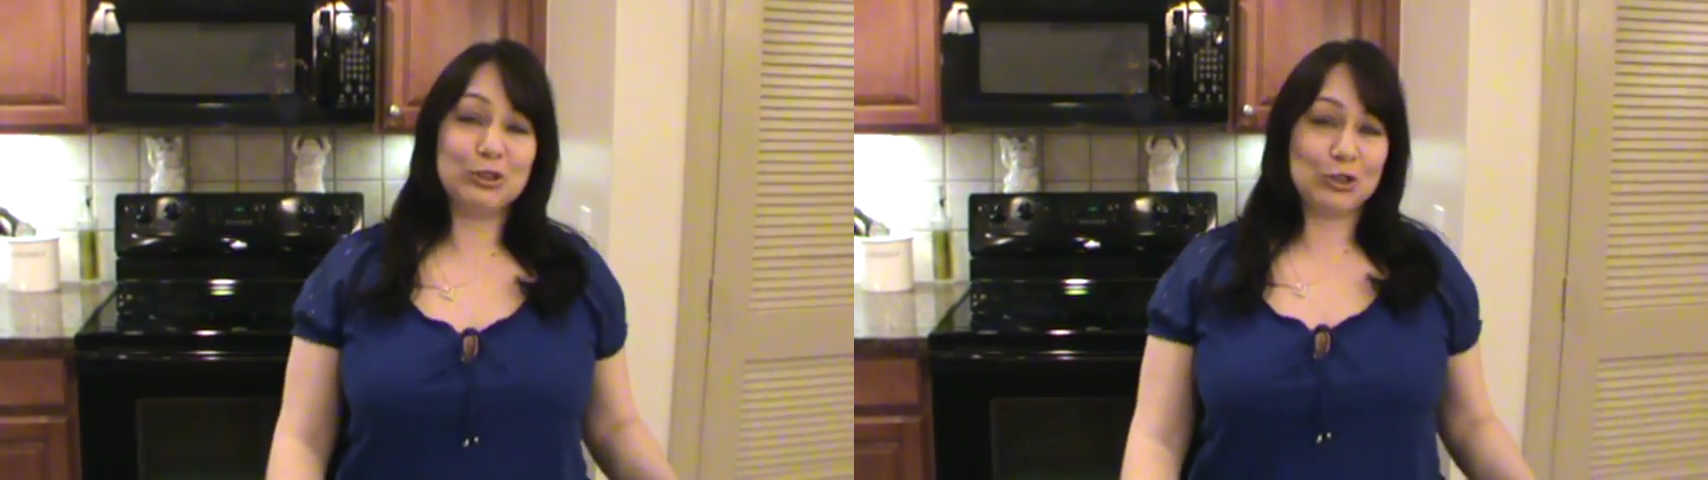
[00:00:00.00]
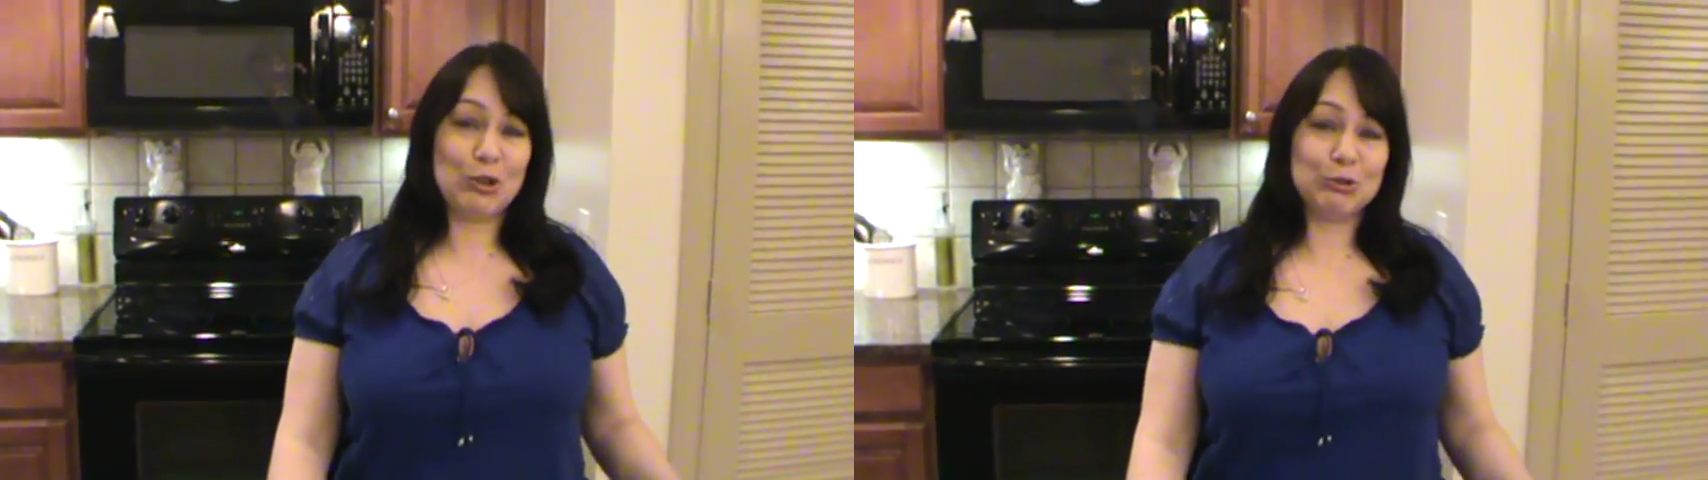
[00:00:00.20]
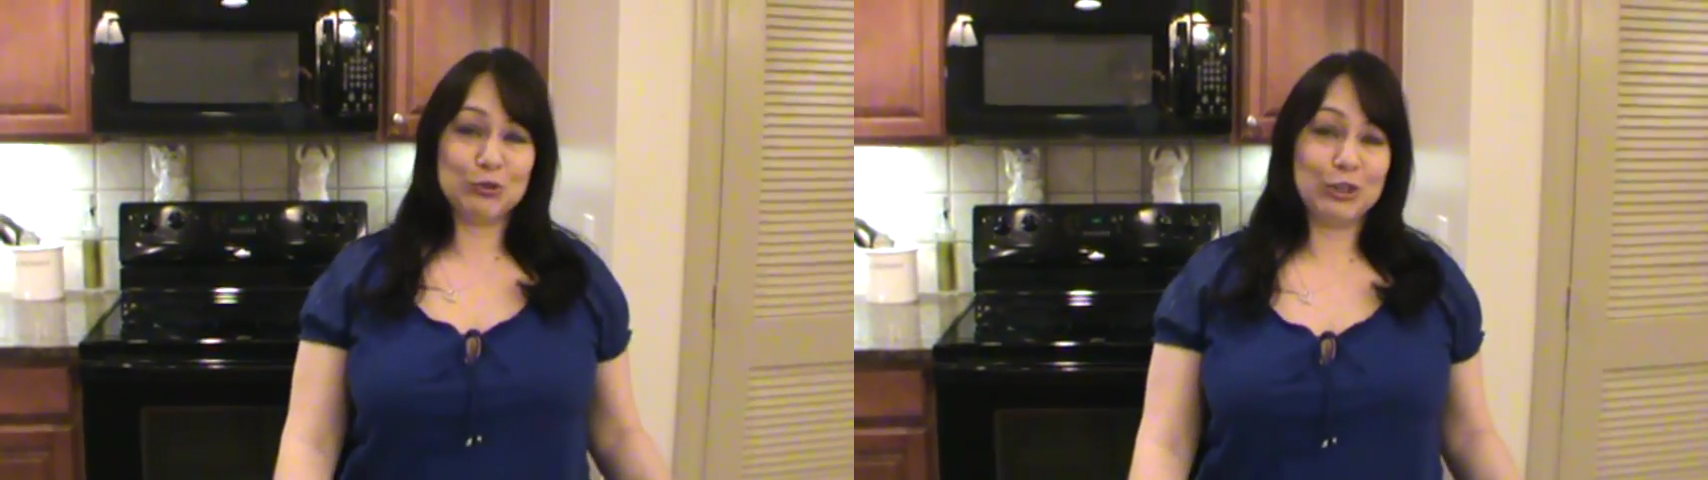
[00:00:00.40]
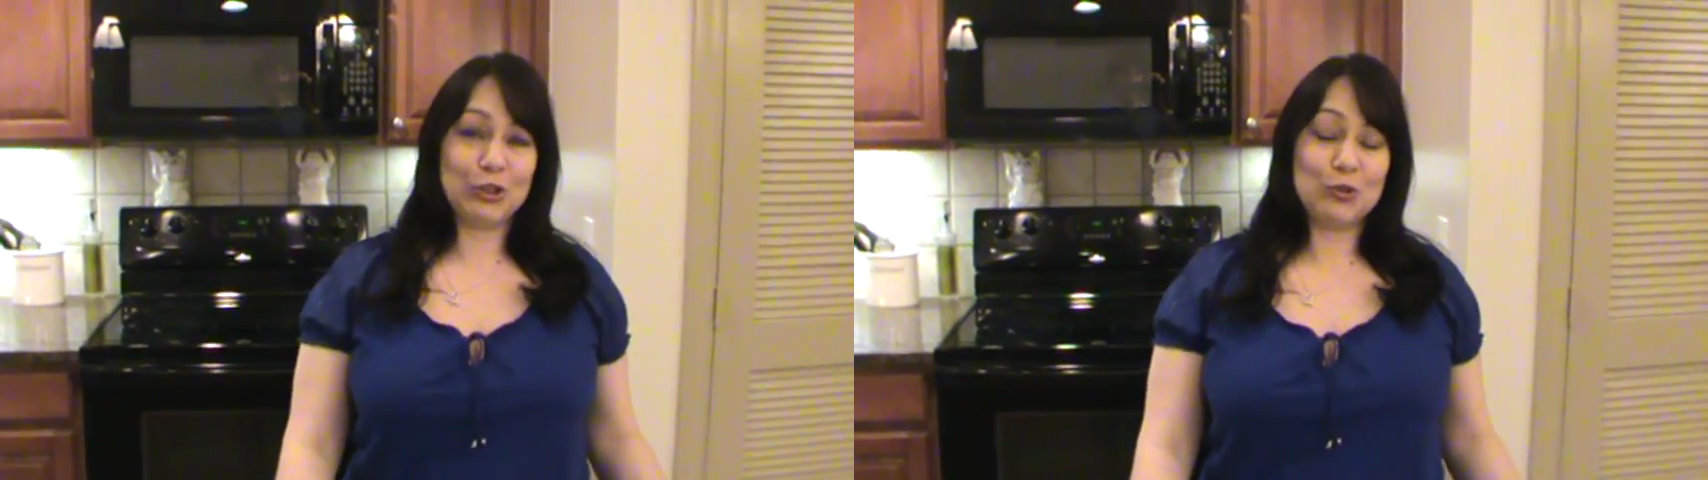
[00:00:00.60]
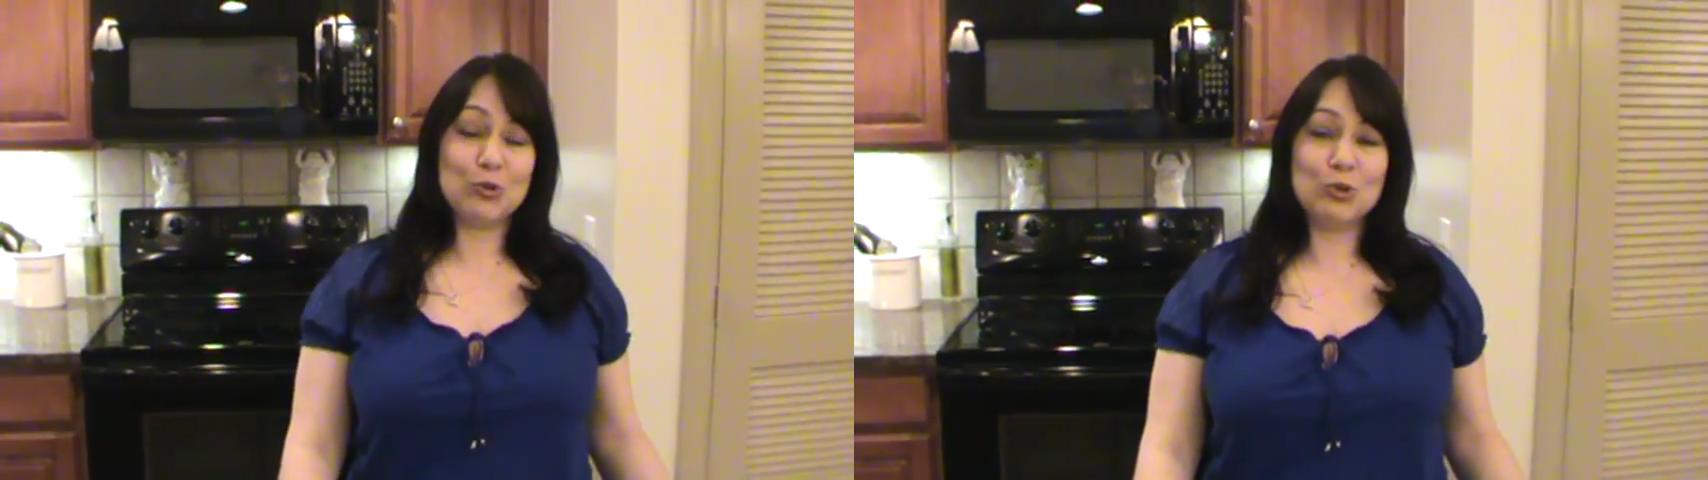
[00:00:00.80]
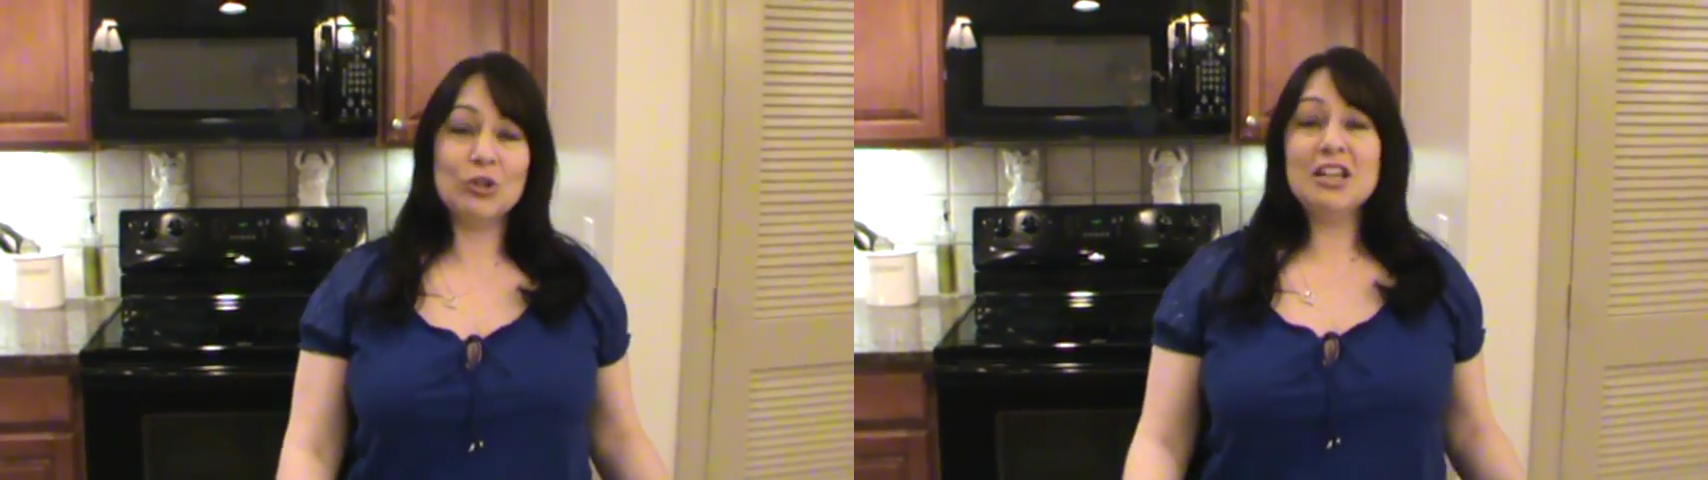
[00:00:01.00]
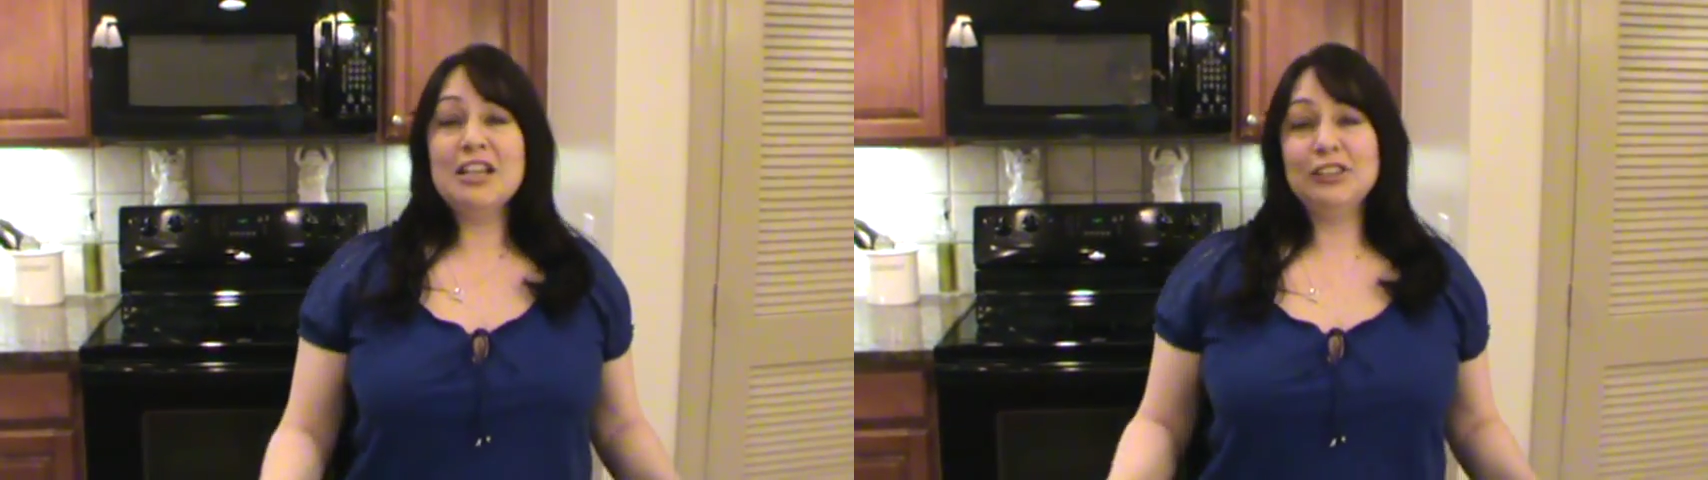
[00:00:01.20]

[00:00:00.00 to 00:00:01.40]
thought it was really cool